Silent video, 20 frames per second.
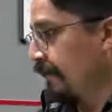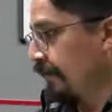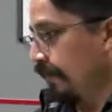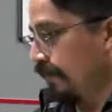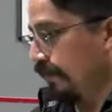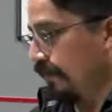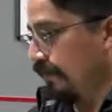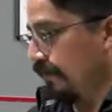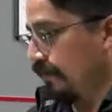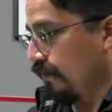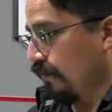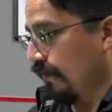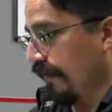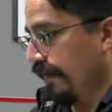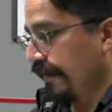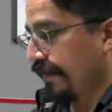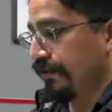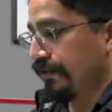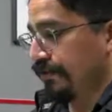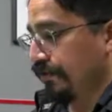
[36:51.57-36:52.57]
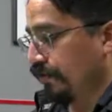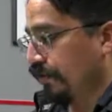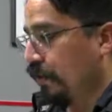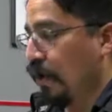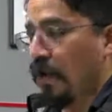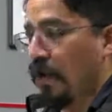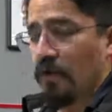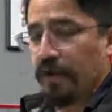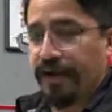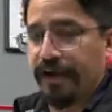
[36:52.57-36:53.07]
We need to
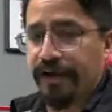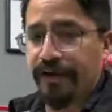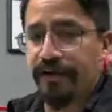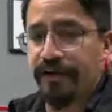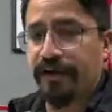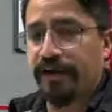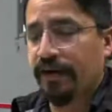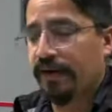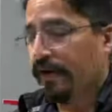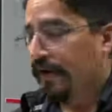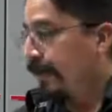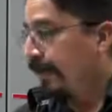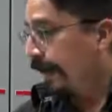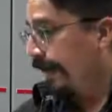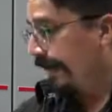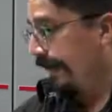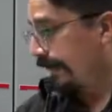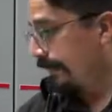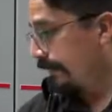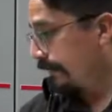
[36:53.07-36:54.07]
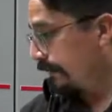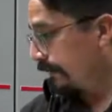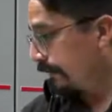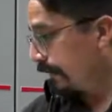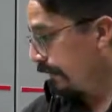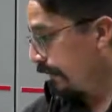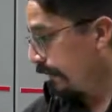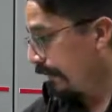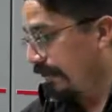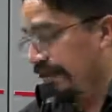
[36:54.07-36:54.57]
go here and
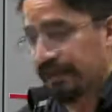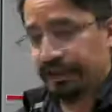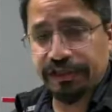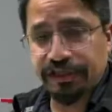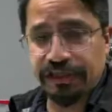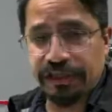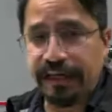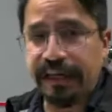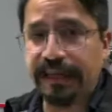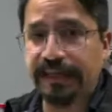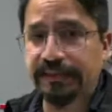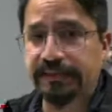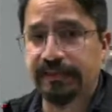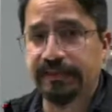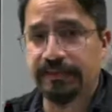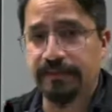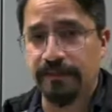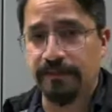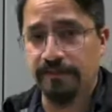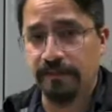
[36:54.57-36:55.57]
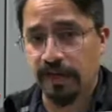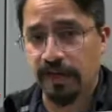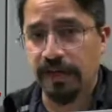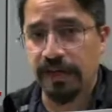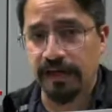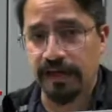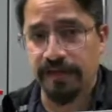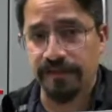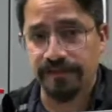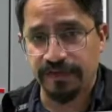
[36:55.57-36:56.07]
initiate the
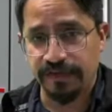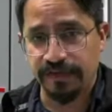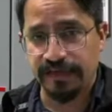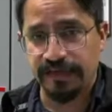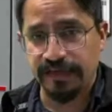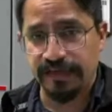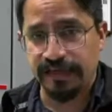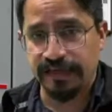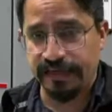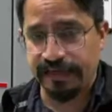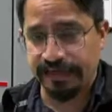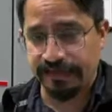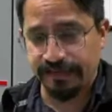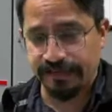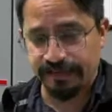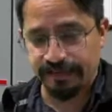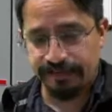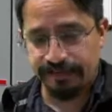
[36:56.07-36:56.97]
running of the generators.